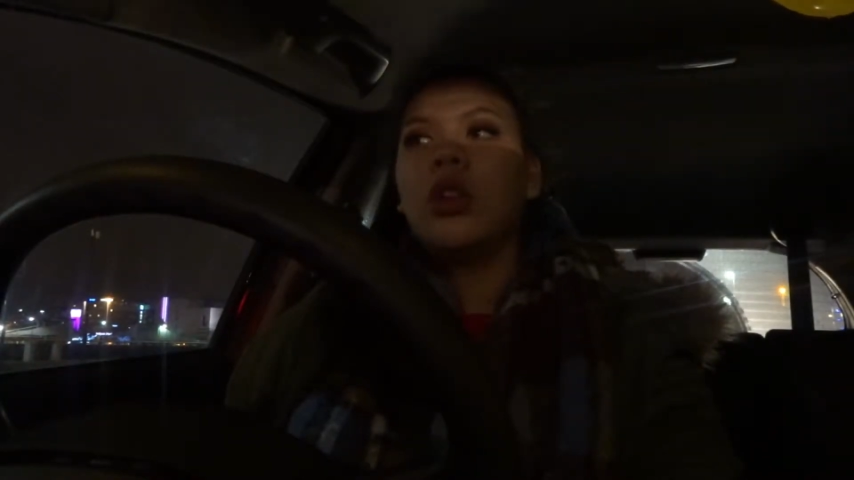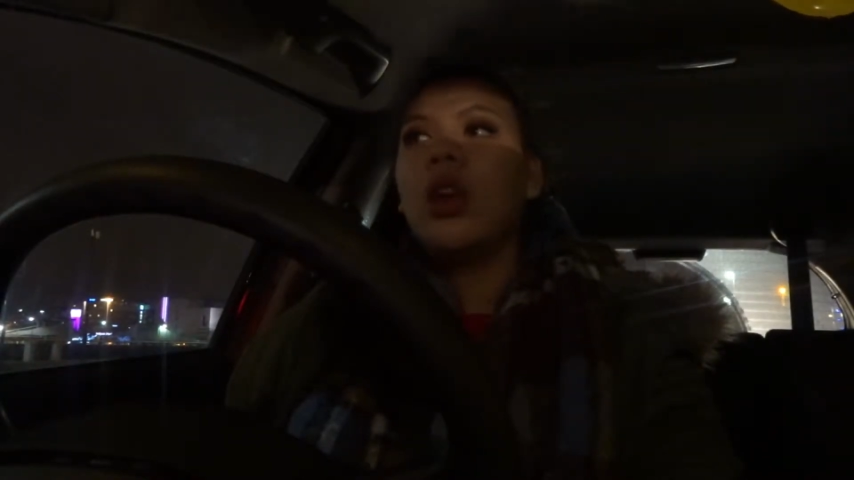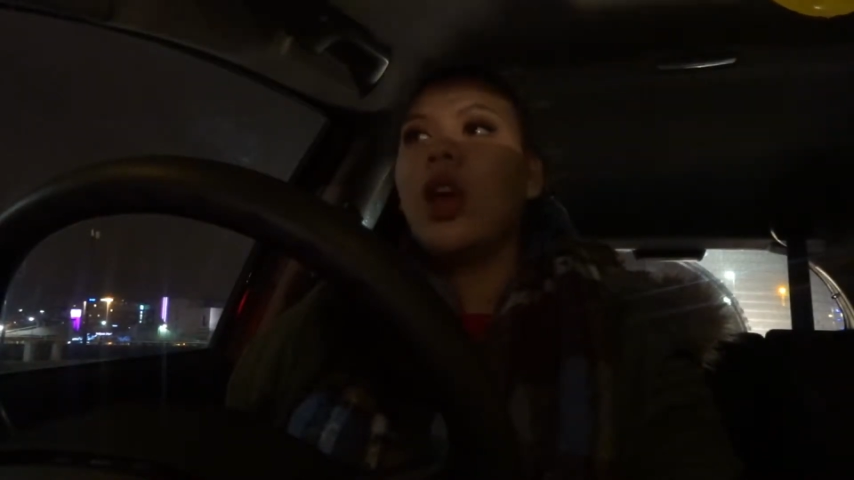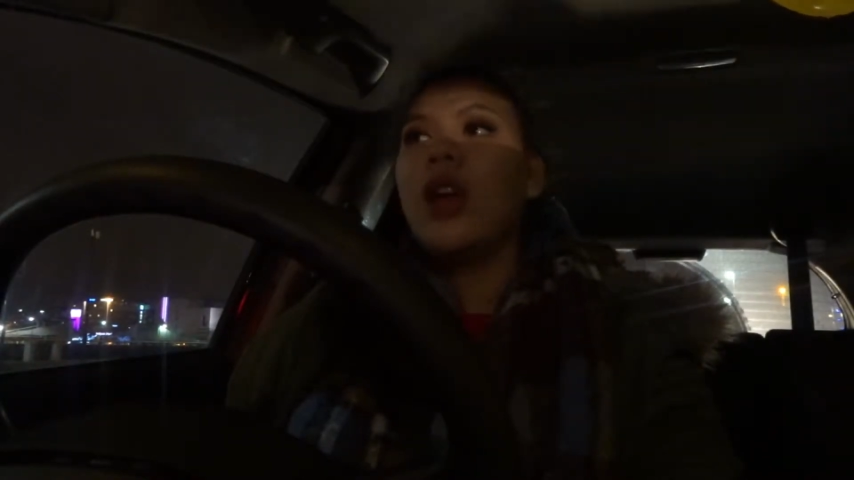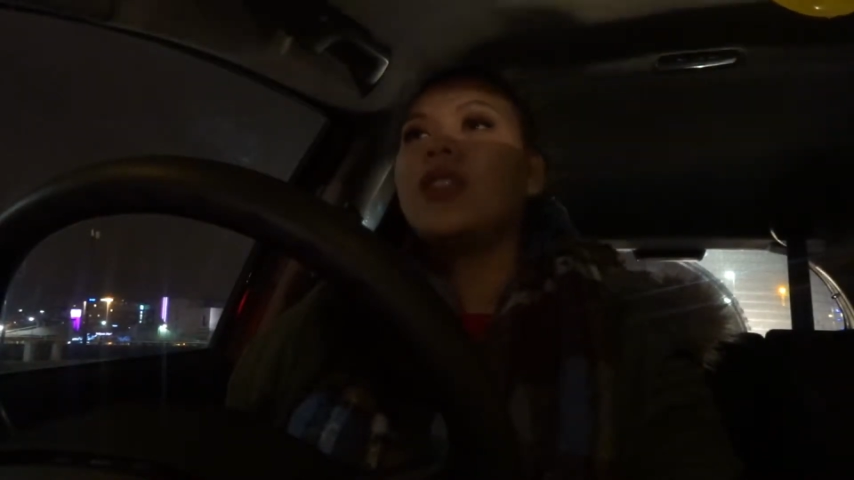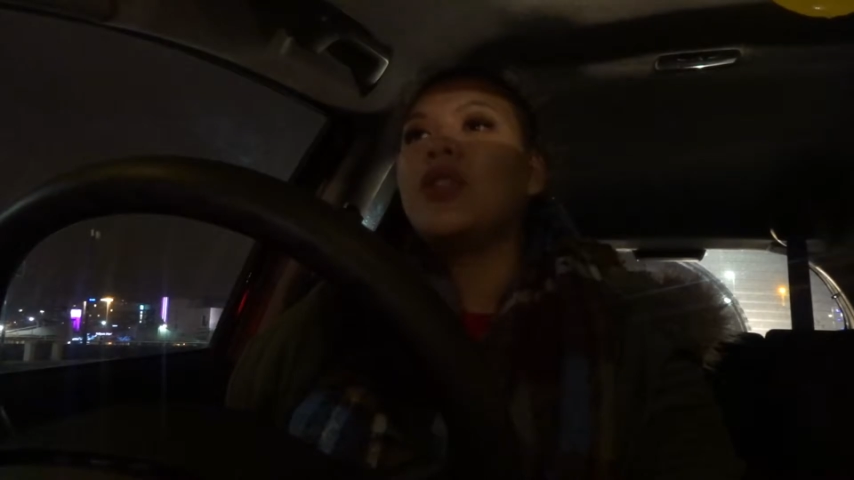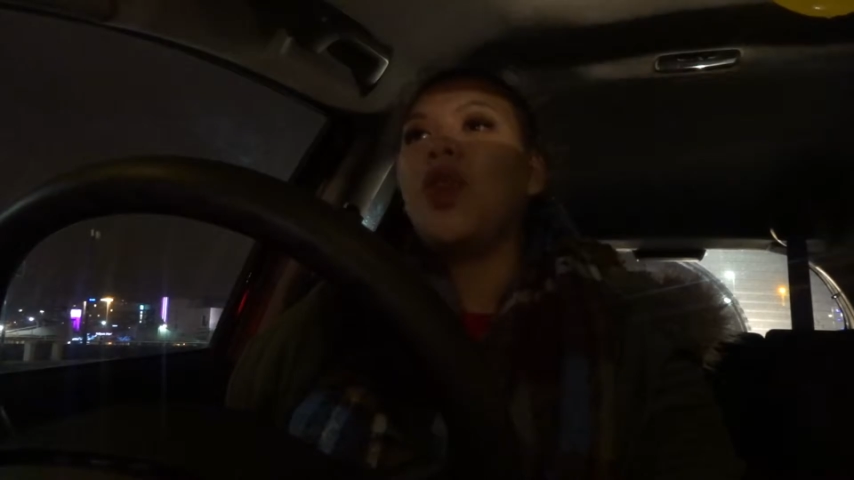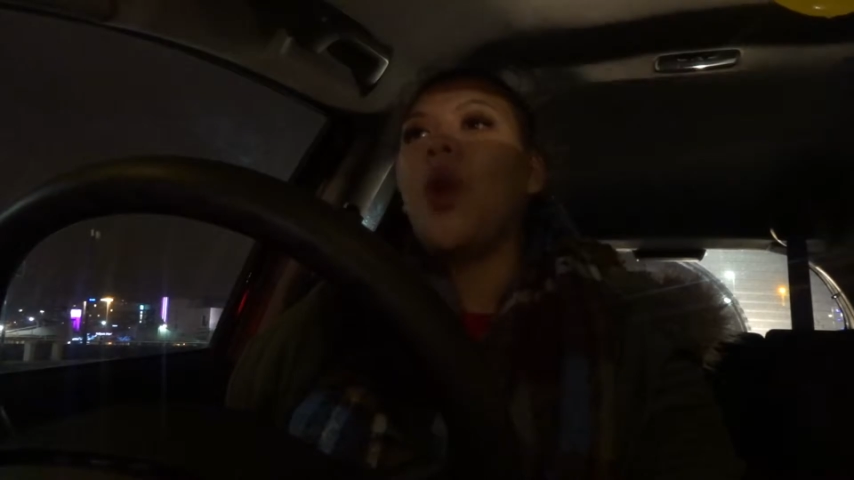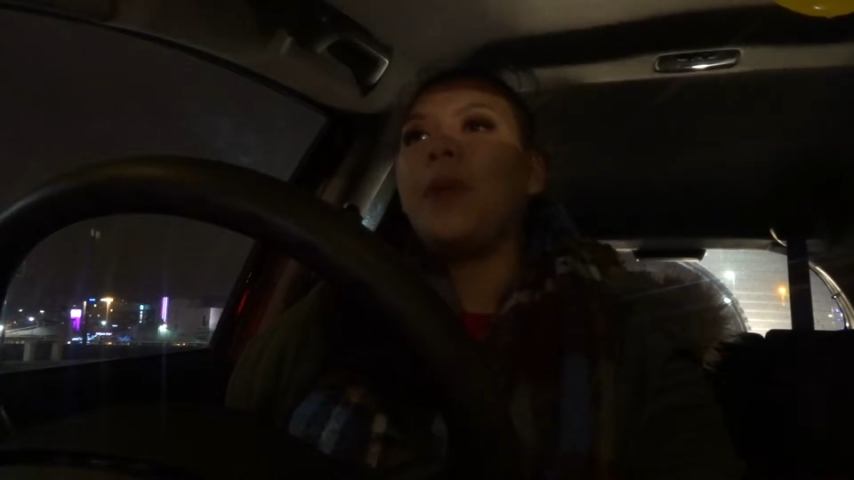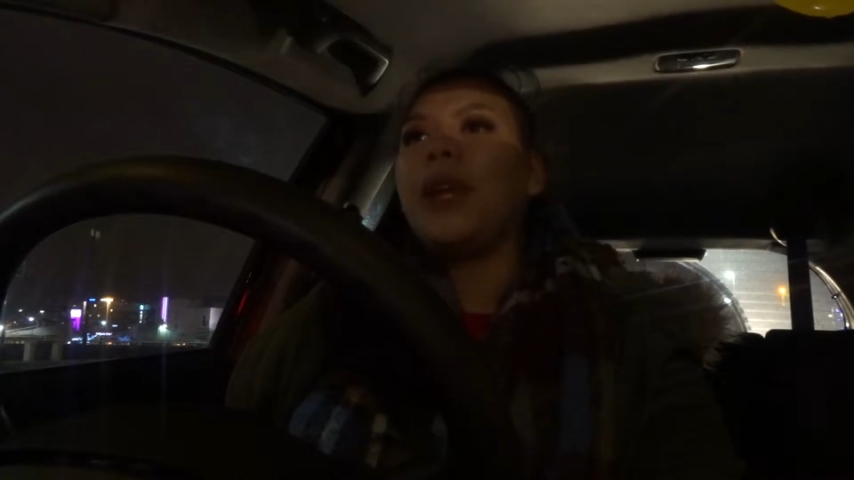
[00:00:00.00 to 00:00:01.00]
This is
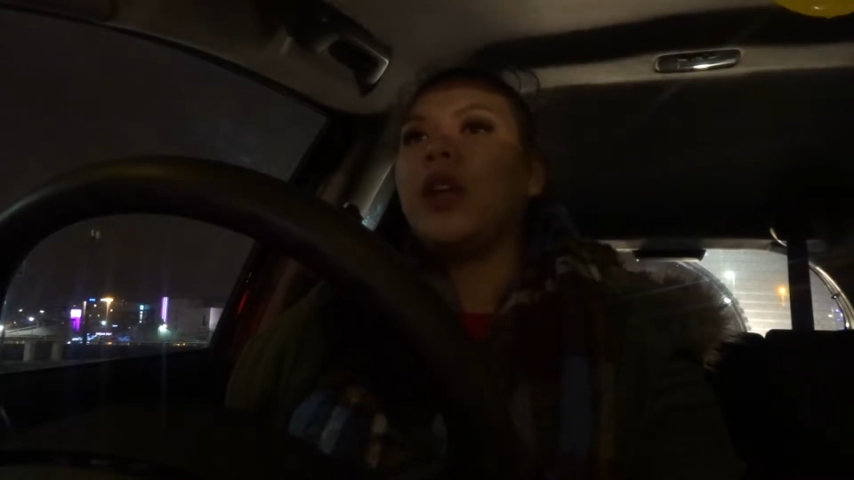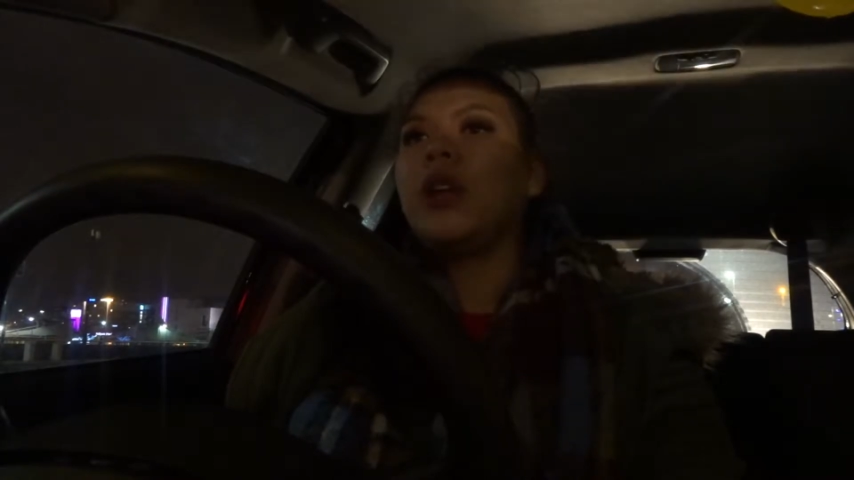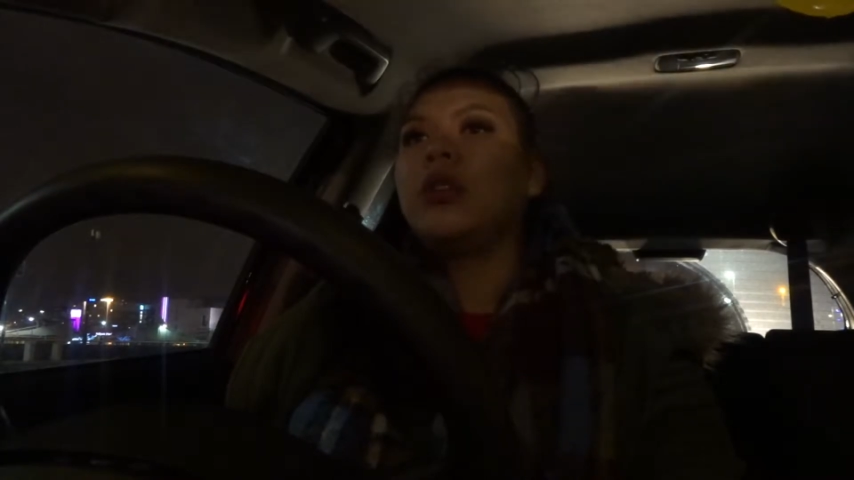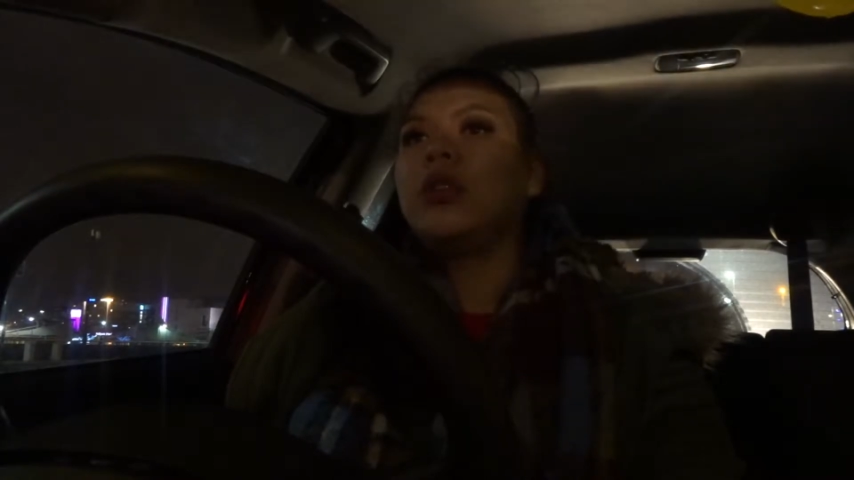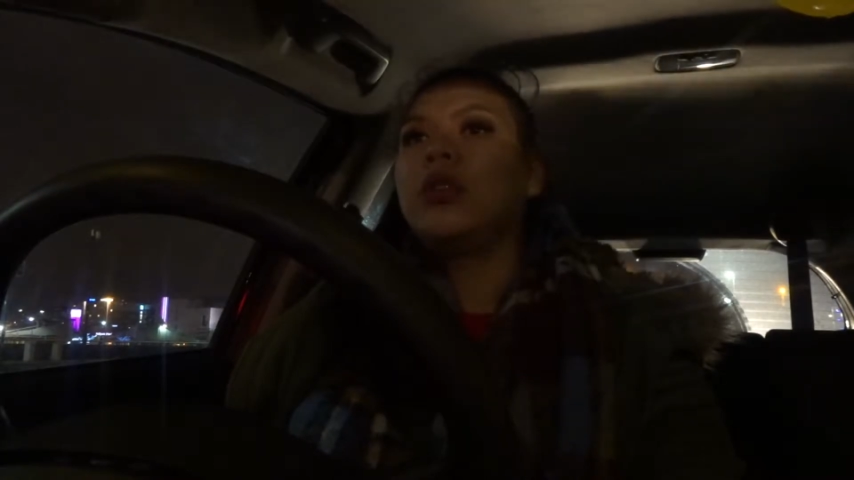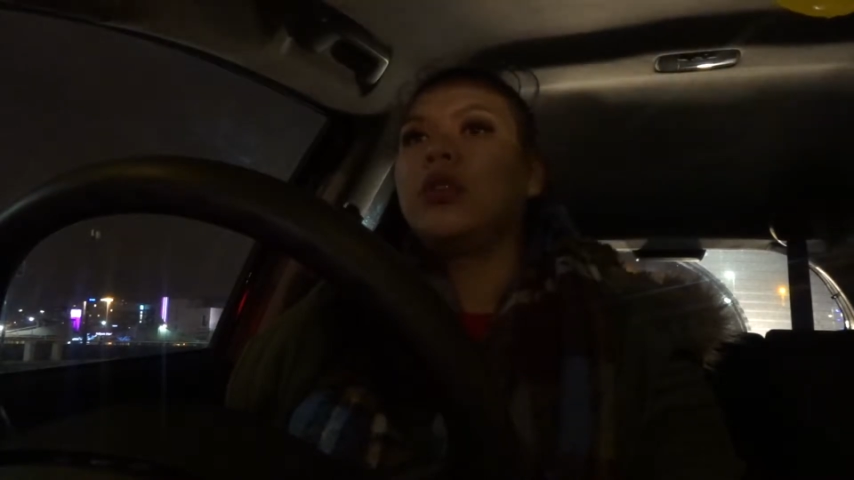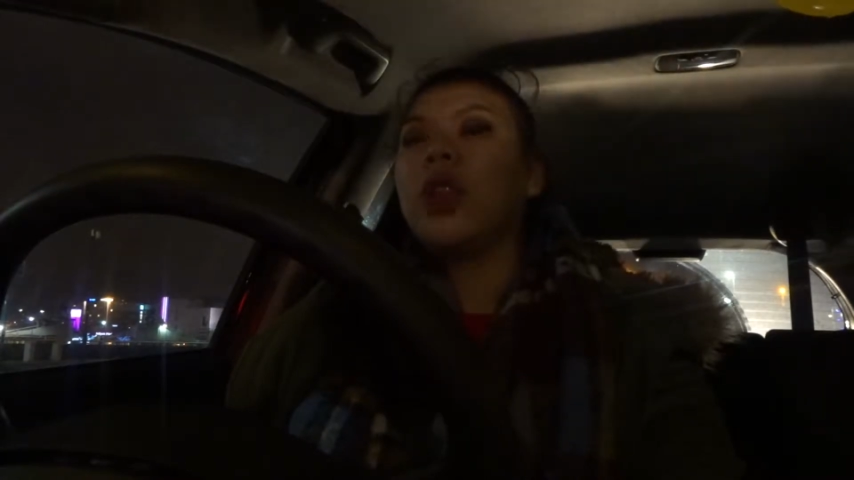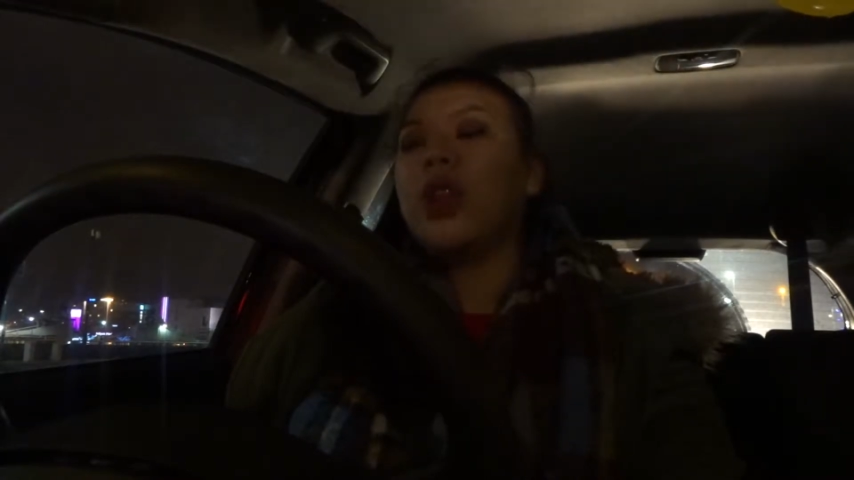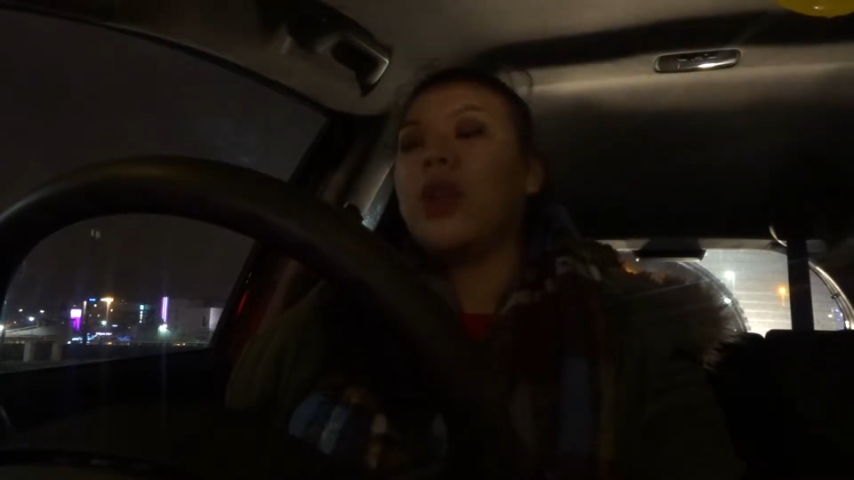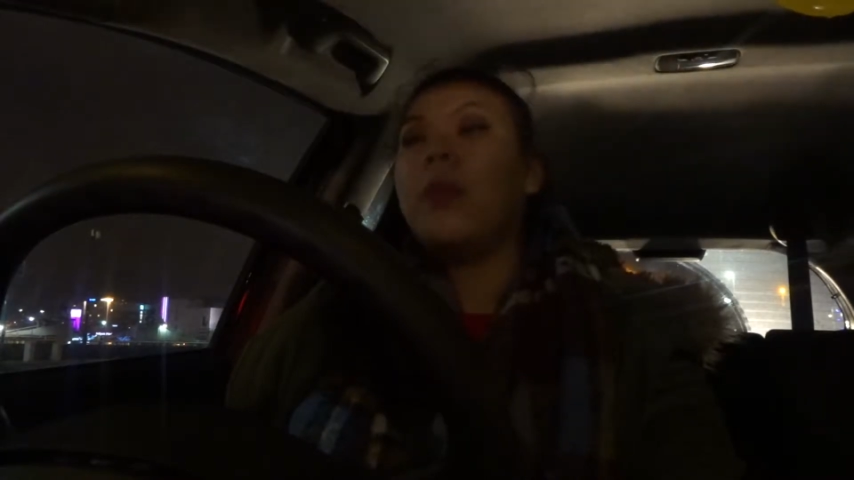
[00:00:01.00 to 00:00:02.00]
not me. I
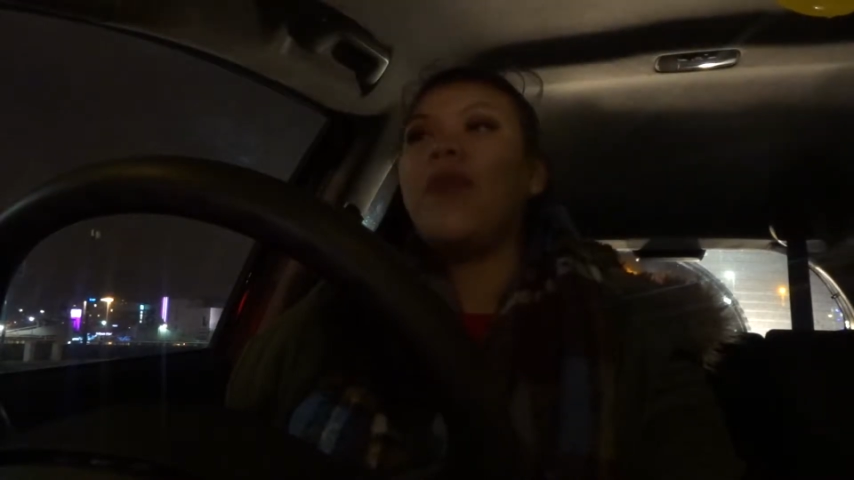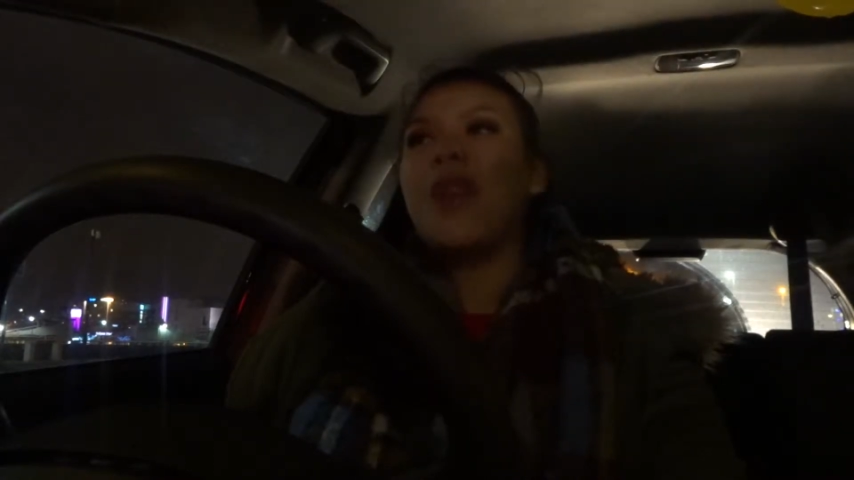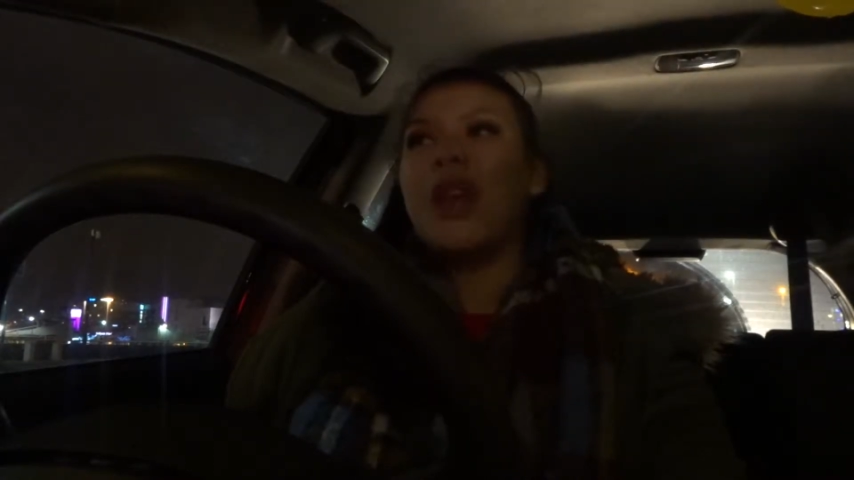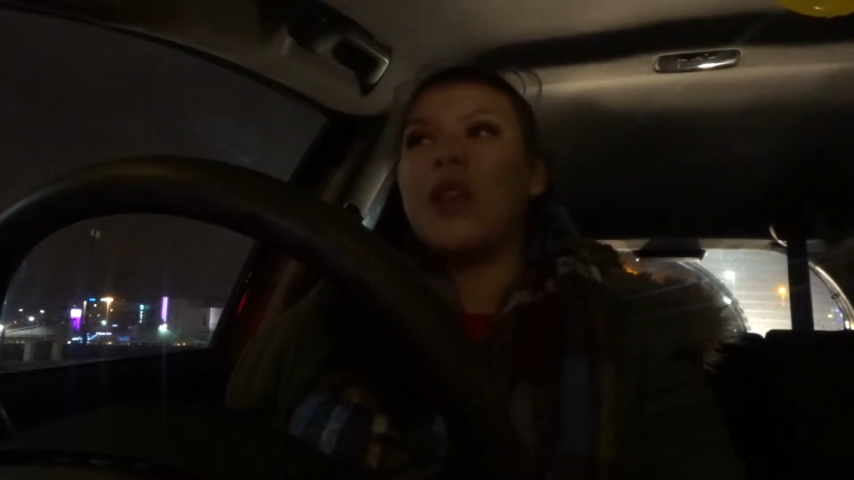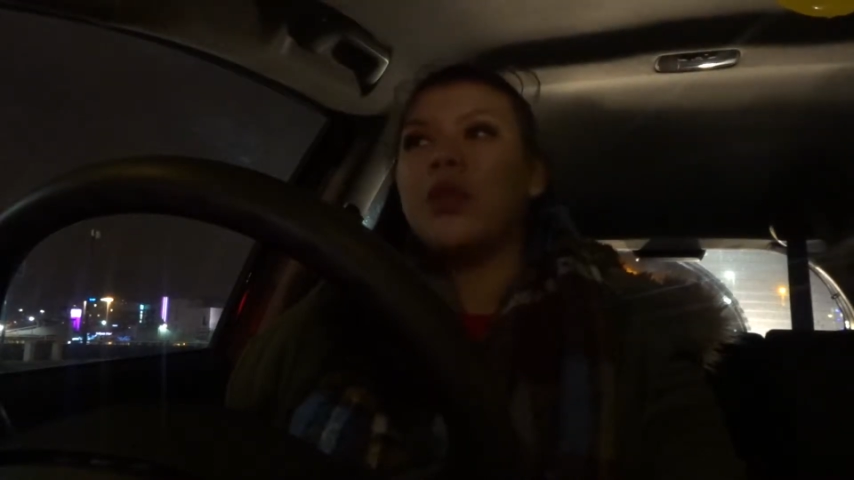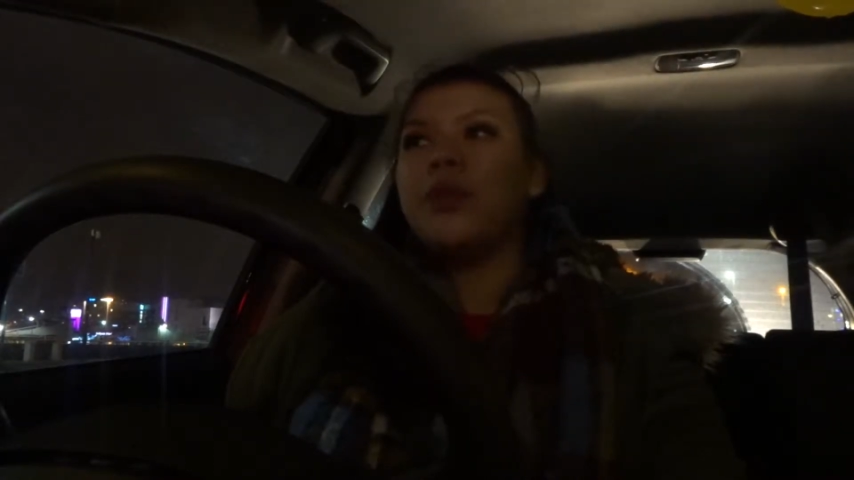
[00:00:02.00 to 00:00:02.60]
need to be fed.